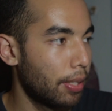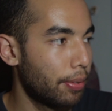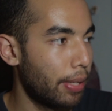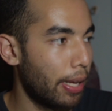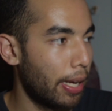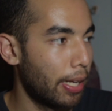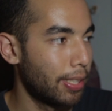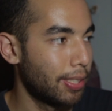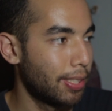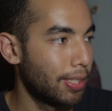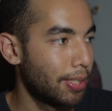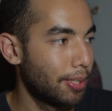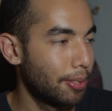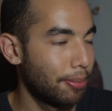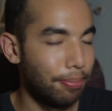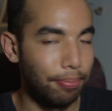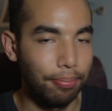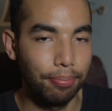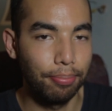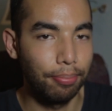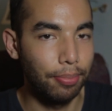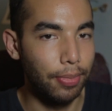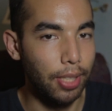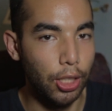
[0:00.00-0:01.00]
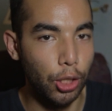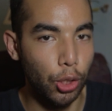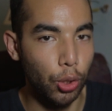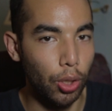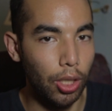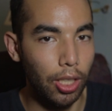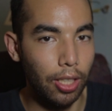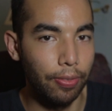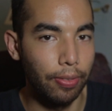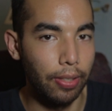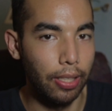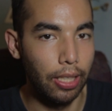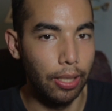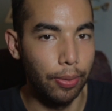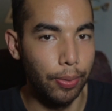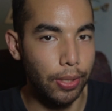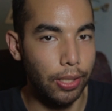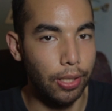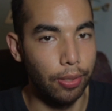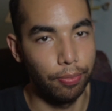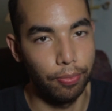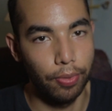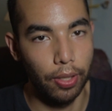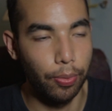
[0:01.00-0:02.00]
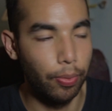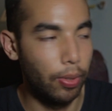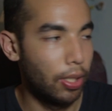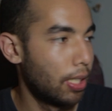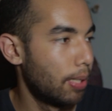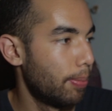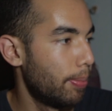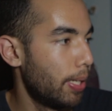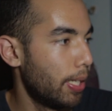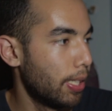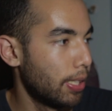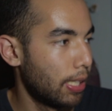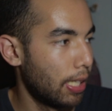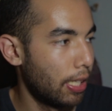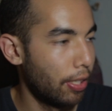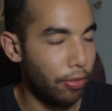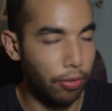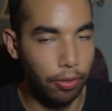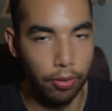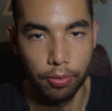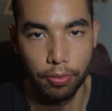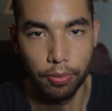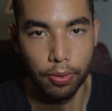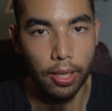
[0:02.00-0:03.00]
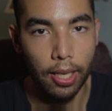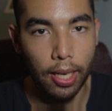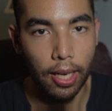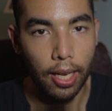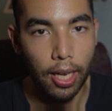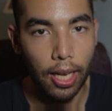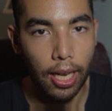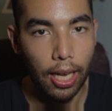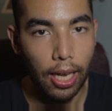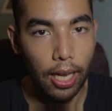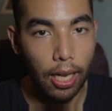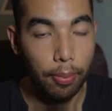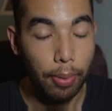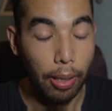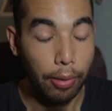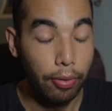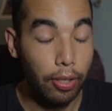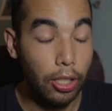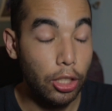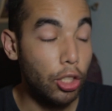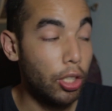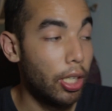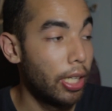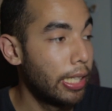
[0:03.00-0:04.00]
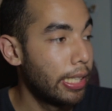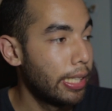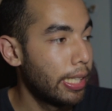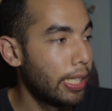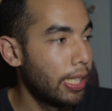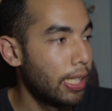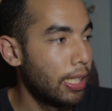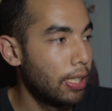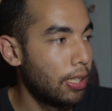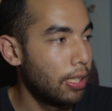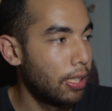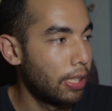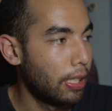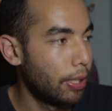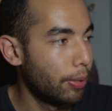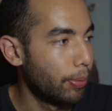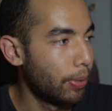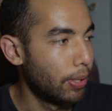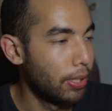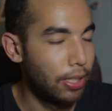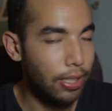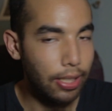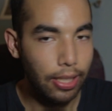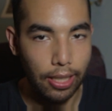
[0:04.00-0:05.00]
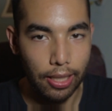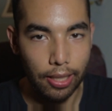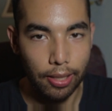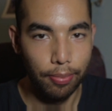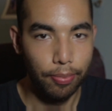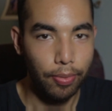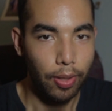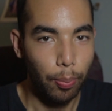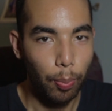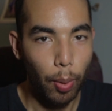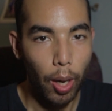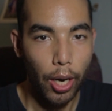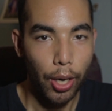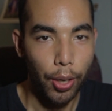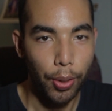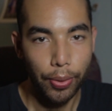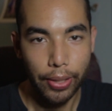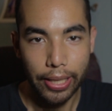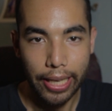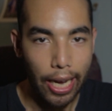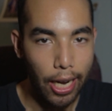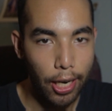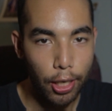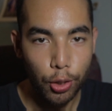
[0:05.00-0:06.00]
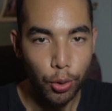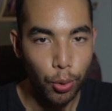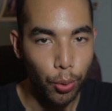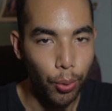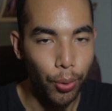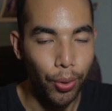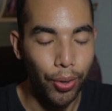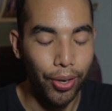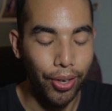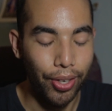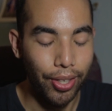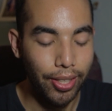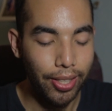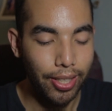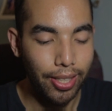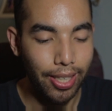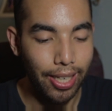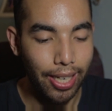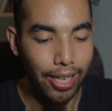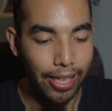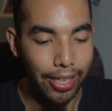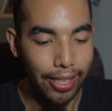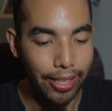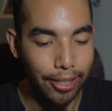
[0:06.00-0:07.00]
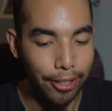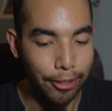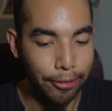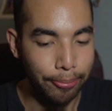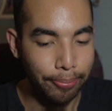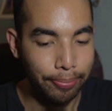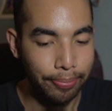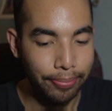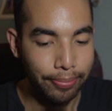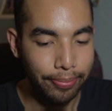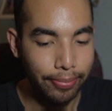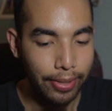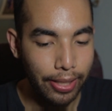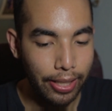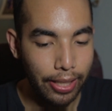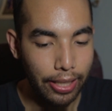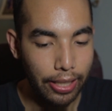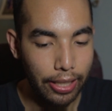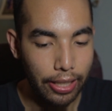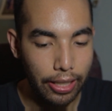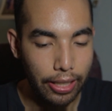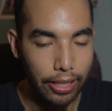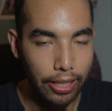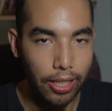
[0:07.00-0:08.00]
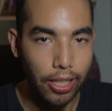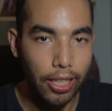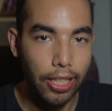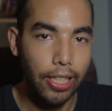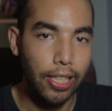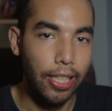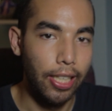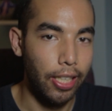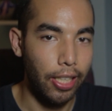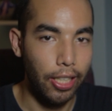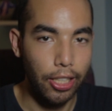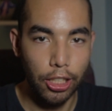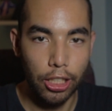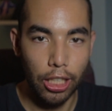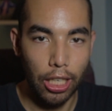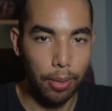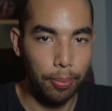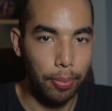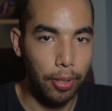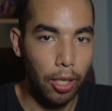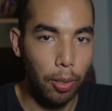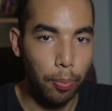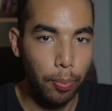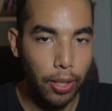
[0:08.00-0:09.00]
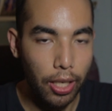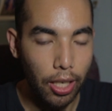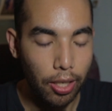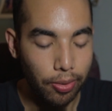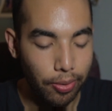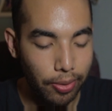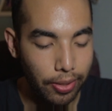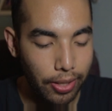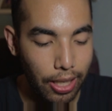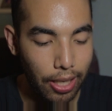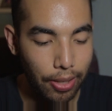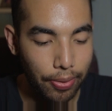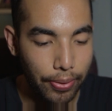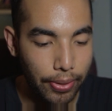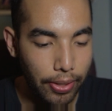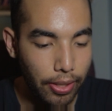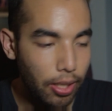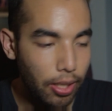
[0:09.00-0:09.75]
that's the short of it. It was a fun one to make. Did it with my friend Trey again. He was the model of the actor, and he did a good job and helped me out with that